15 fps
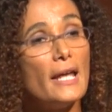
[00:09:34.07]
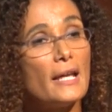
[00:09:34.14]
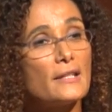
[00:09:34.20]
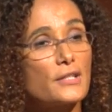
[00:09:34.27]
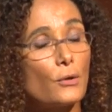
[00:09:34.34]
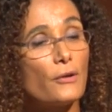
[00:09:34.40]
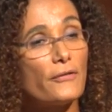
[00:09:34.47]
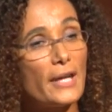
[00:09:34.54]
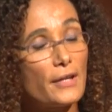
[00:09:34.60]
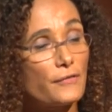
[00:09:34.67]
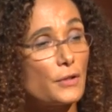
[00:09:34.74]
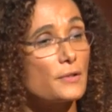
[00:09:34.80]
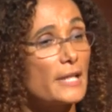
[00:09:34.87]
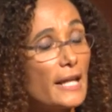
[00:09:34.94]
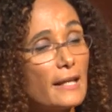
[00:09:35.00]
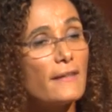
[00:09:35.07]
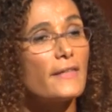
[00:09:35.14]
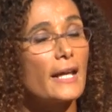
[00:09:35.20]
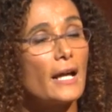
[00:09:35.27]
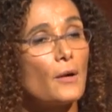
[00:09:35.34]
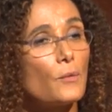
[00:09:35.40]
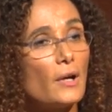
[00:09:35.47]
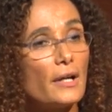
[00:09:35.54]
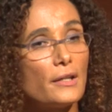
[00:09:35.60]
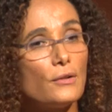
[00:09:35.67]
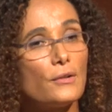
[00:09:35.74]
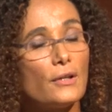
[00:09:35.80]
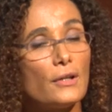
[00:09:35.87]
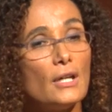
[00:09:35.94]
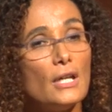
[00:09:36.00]
And so if there's anything I want you
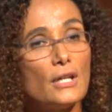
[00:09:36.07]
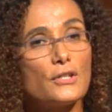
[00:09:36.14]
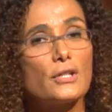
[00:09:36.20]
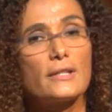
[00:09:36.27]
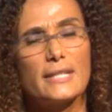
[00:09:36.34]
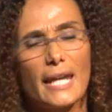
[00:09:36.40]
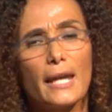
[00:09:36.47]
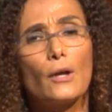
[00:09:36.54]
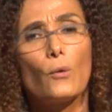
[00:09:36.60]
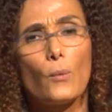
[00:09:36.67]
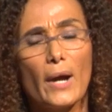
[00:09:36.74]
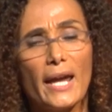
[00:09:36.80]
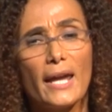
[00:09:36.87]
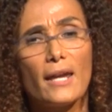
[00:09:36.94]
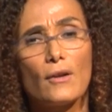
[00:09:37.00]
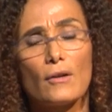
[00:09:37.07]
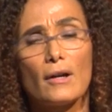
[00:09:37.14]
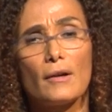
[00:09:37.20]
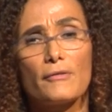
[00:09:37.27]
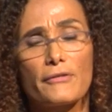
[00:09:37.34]
to take away